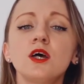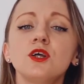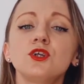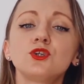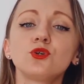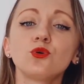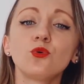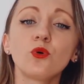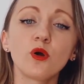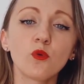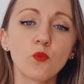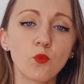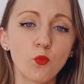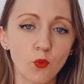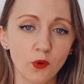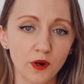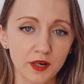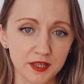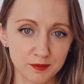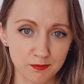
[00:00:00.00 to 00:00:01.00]
to
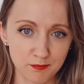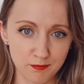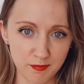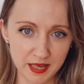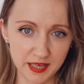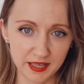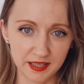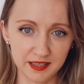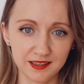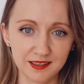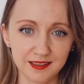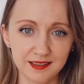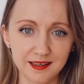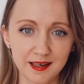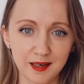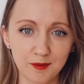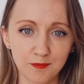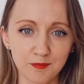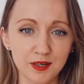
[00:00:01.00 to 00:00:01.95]
avoid making them.